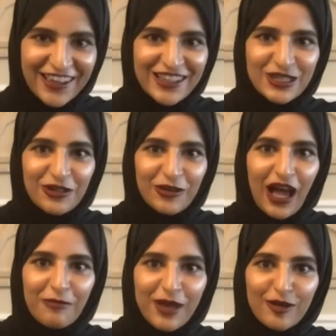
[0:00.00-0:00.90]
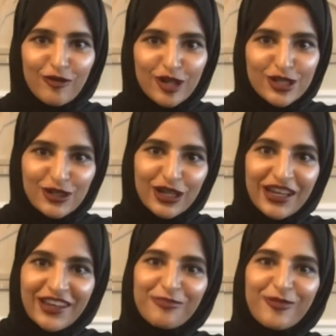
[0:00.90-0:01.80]
So happy
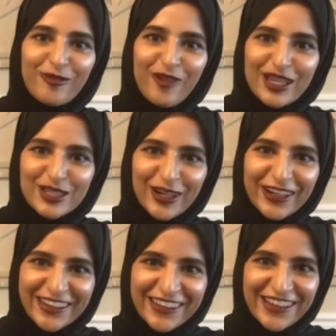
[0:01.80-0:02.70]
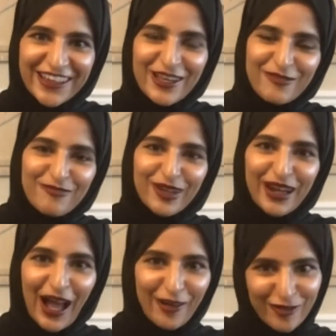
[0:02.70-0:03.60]
anniversary, Professor. You've been
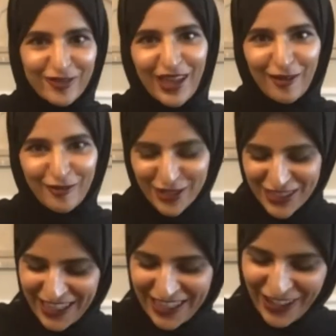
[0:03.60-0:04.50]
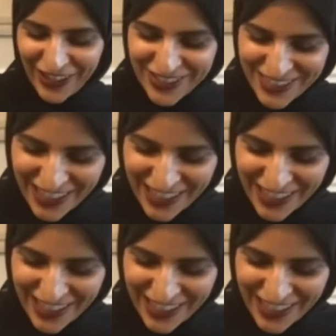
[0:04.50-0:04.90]
now there for 10 years.